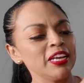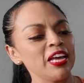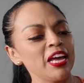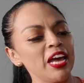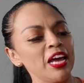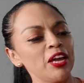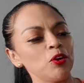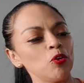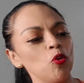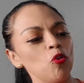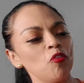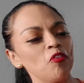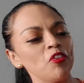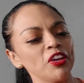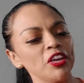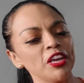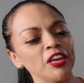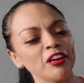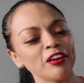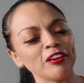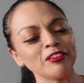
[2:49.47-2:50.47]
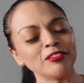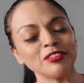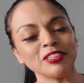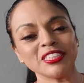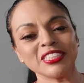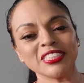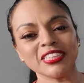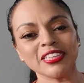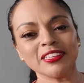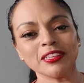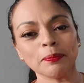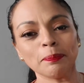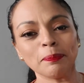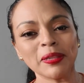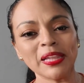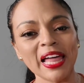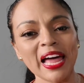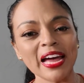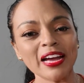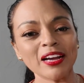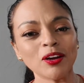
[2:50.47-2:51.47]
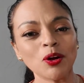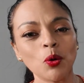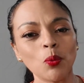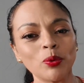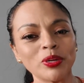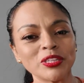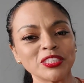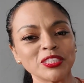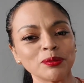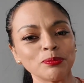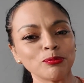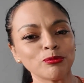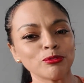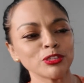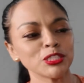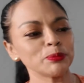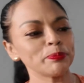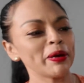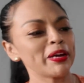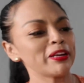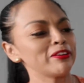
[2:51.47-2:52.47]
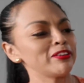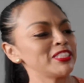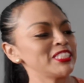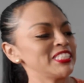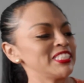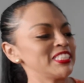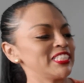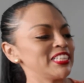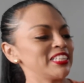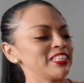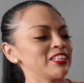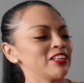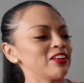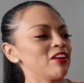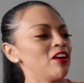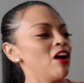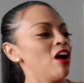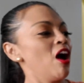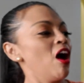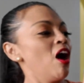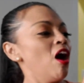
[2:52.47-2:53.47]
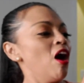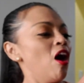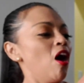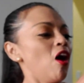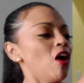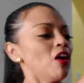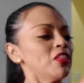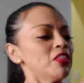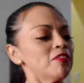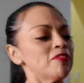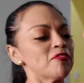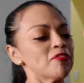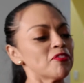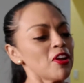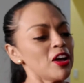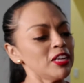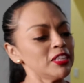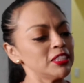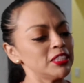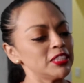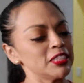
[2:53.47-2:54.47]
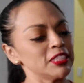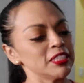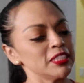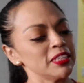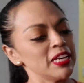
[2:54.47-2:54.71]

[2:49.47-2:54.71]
And over here you see the plaque with some more spider detailing on the front.